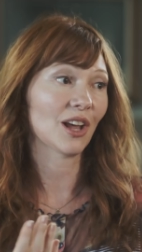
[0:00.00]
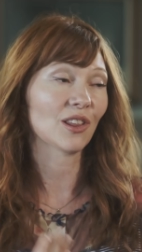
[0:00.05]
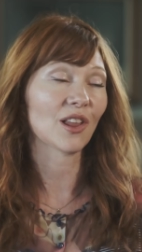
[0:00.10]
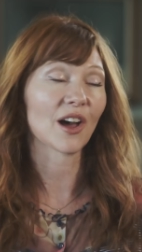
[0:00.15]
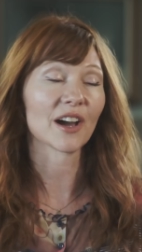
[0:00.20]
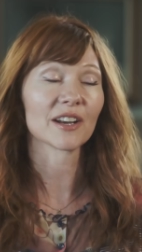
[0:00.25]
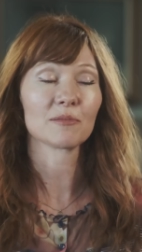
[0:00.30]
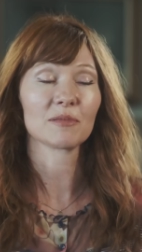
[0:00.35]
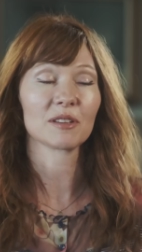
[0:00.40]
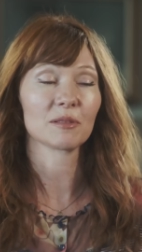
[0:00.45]
a
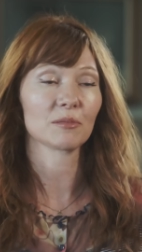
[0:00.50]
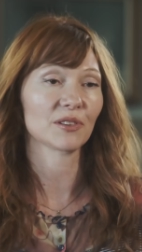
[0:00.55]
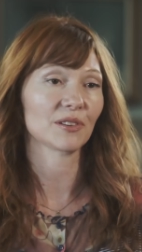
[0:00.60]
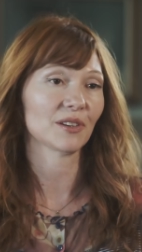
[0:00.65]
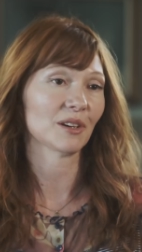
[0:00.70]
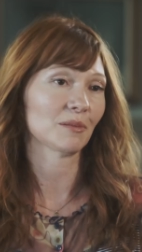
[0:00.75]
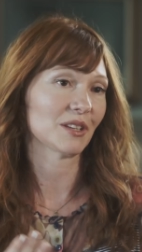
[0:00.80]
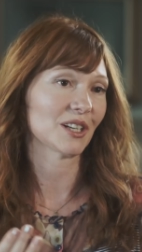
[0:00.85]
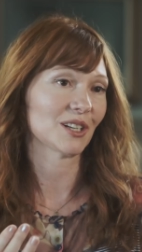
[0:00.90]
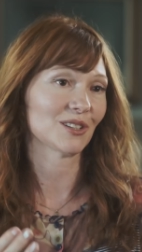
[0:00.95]
lot of
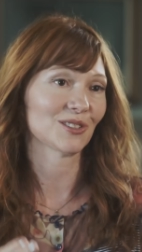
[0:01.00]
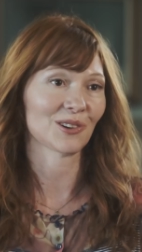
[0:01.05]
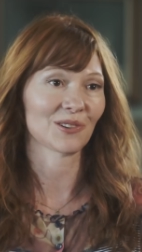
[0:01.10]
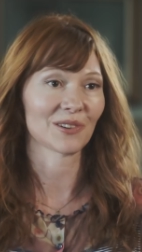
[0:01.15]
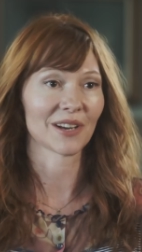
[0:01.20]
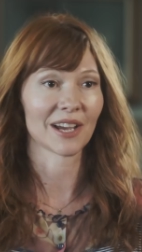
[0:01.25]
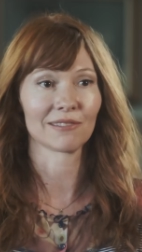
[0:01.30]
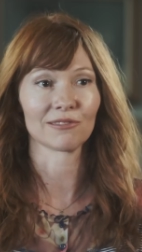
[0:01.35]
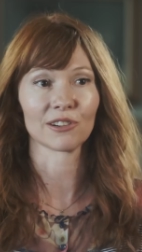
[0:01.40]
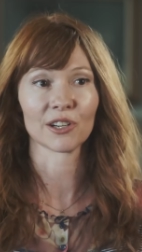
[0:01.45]
people up there
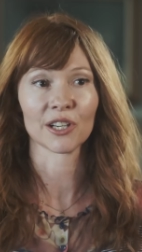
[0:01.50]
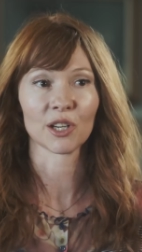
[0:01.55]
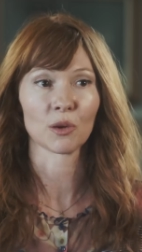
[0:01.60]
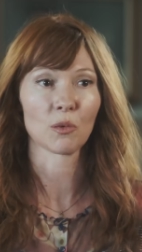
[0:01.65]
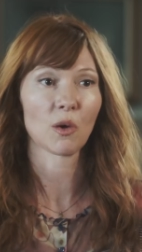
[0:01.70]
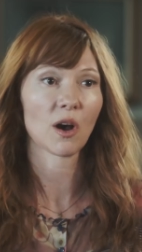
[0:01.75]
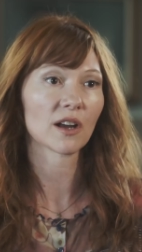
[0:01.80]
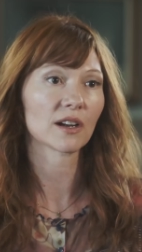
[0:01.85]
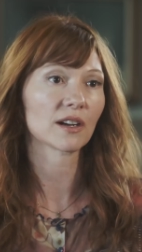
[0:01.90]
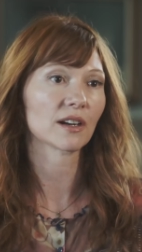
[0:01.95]
don't have
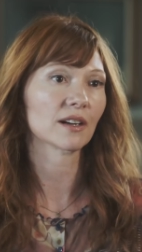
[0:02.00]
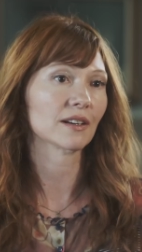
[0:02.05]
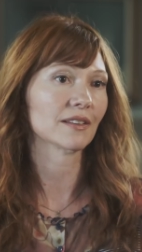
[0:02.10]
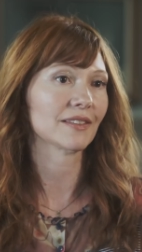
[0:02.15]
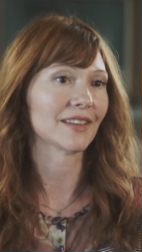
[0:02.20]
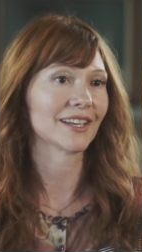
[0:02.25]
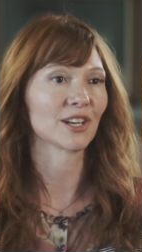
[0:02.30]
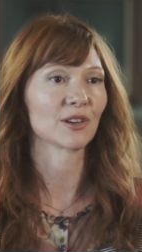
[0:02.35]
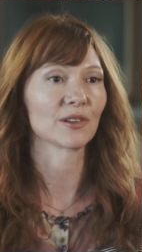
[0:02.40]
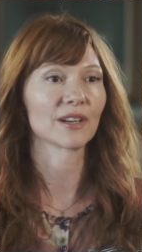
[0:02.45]
running
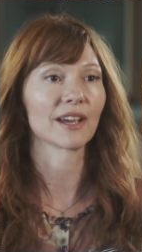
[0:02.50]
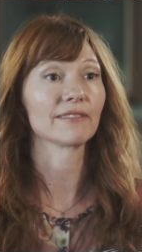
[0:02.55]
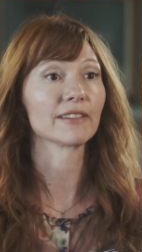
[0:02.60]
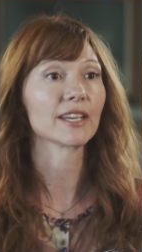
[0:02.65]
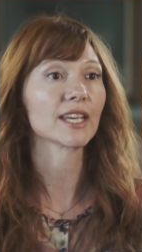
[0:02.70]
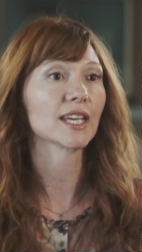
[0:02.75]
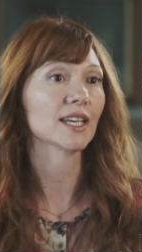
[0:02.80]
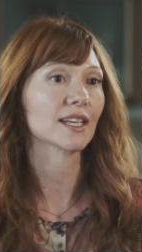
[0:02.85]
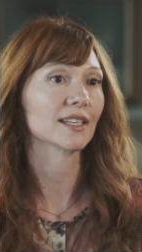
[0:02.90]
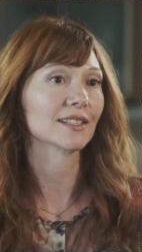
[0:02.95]
water, they don't
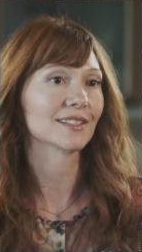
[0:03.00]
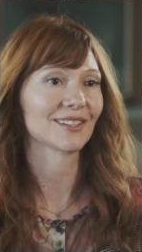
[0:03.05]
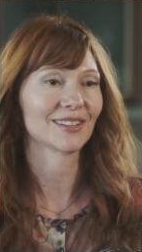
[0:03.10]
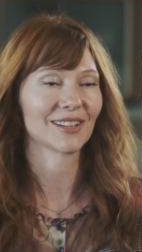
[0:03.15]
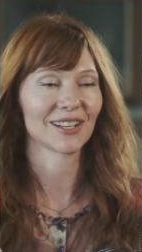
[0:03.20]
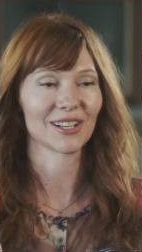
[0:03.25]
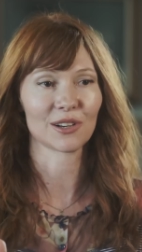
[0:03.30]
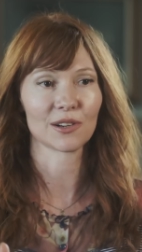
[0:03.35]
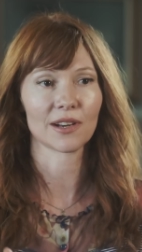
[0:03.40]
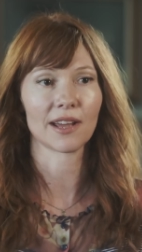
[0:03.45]
have heat,
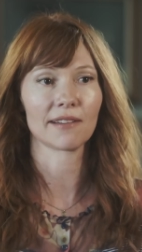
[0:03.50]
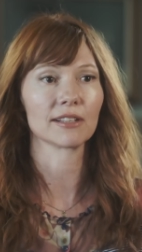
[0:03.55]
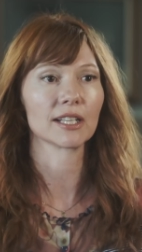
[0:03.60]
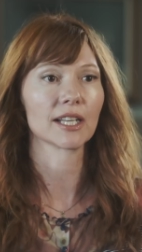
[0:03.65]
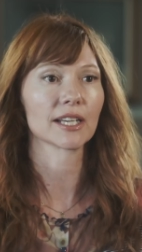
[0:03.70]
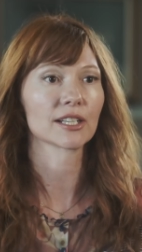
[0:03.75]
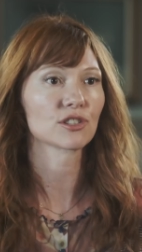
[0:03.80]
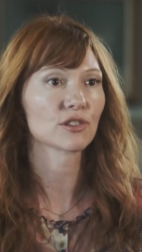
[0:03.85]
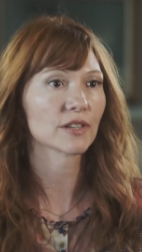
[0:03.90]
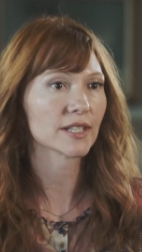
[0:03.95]
they don't have
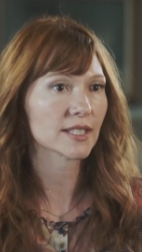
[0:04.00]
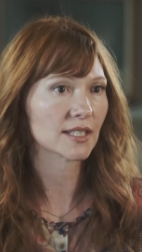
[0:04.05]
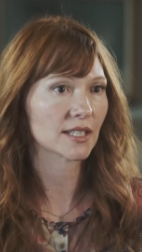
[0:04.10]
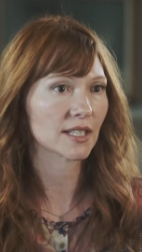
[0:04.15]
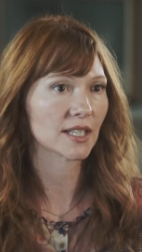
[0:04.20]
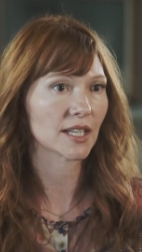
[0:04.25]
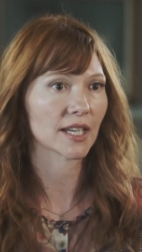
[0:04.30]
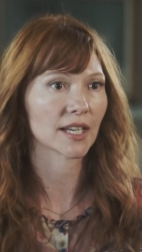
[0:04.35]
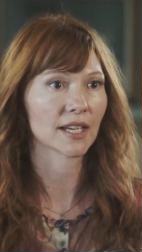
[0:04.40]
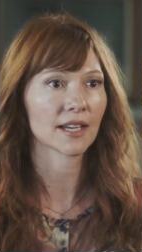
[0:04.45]

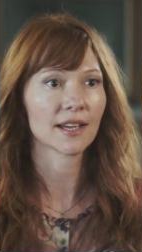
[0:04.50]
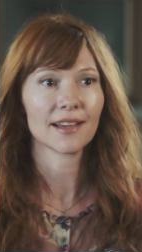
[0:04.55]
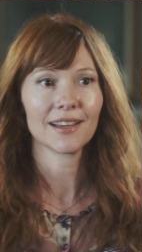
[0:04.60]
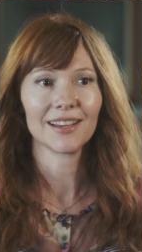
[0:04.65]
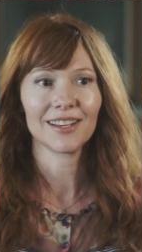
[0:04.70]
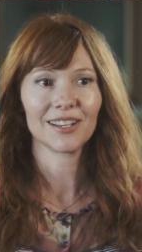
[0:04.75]
electricity.